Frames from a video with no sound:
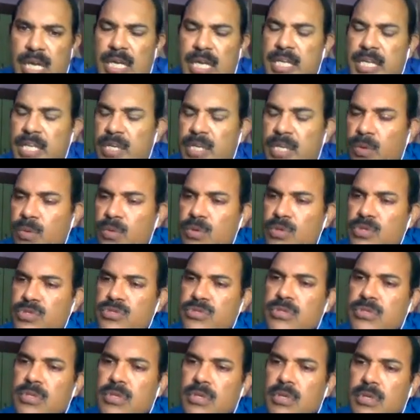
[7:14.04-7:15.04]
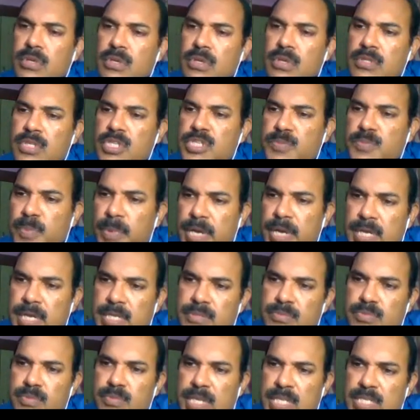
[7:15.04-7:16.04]
that includes the
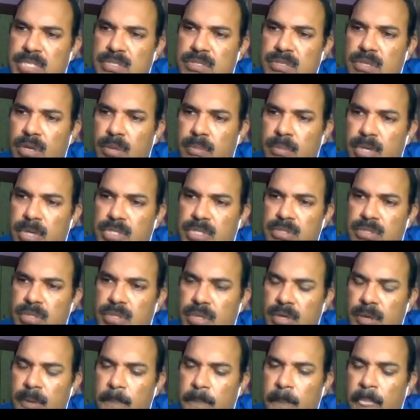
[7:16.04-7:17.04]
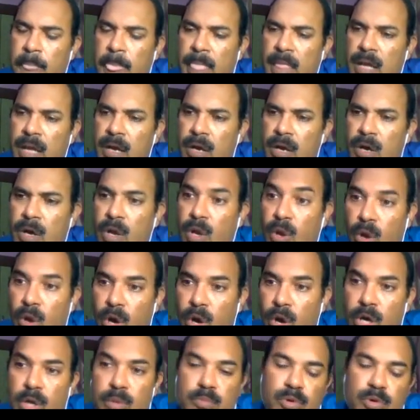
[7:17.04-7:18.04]
splints which covers the uh,
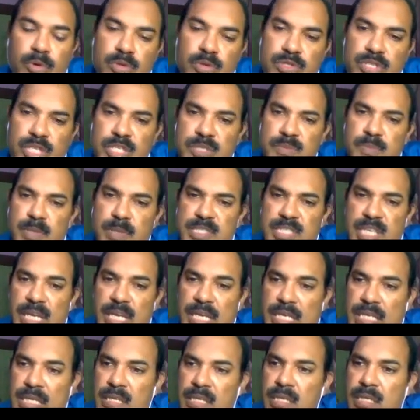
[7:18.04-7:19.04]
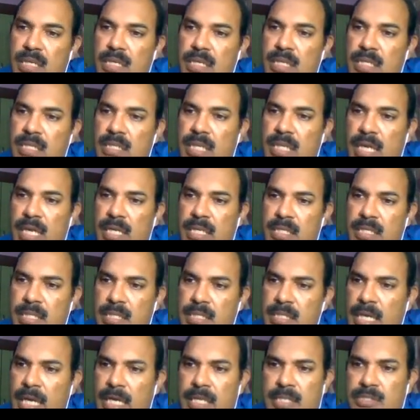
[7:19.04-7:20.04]
long bones especially that
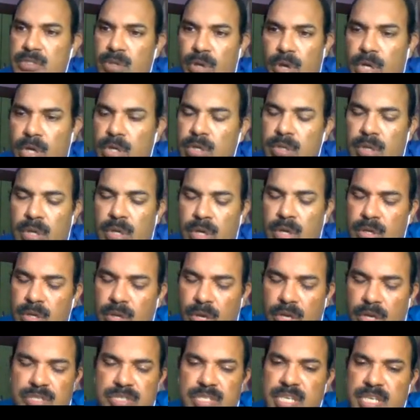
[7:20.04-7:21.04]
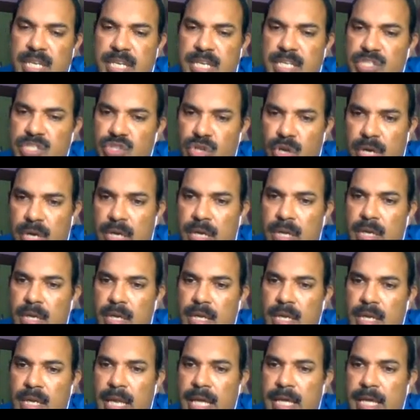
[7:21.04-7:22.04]
is that's not uh, crossing any joint
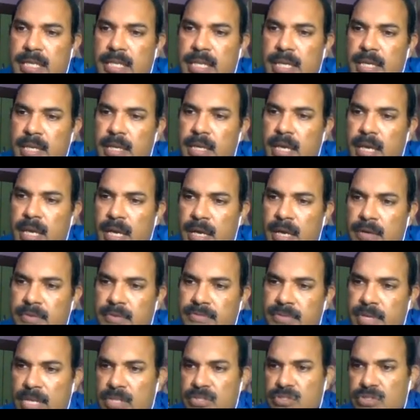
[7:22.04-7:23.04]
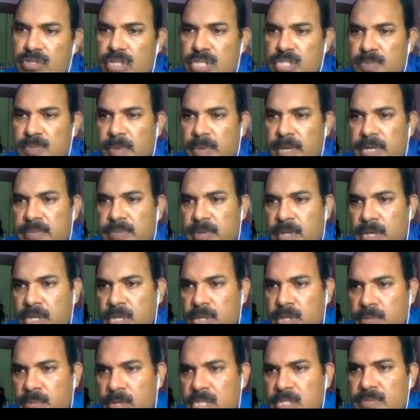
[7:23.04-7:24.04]
like a uh, fracture splint for
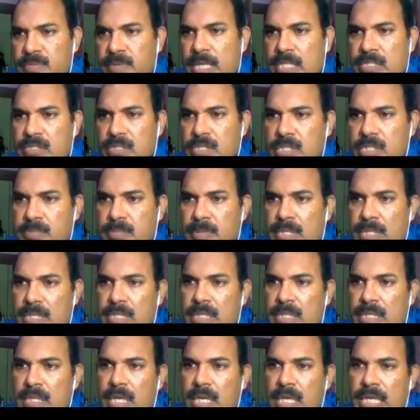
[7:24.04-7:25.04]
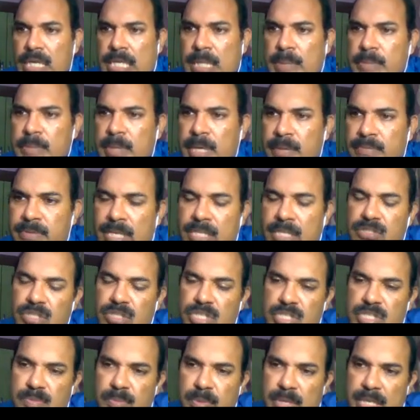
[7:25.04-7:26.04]
humerus fracture splint tibia
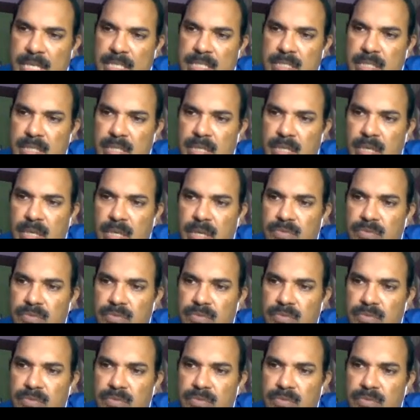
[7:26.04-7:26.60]
fracture splint